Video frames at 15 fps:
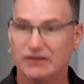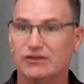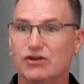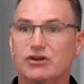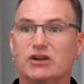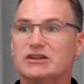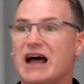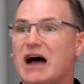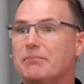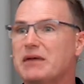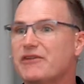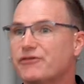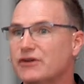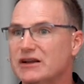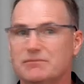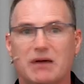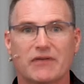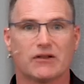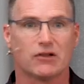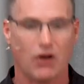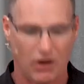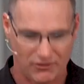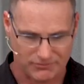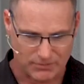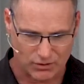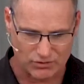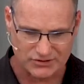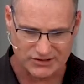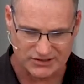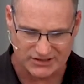you could not be freed by the law of
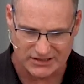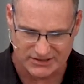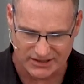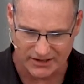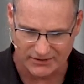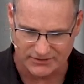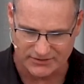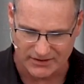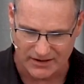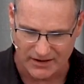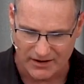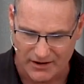Moses, he says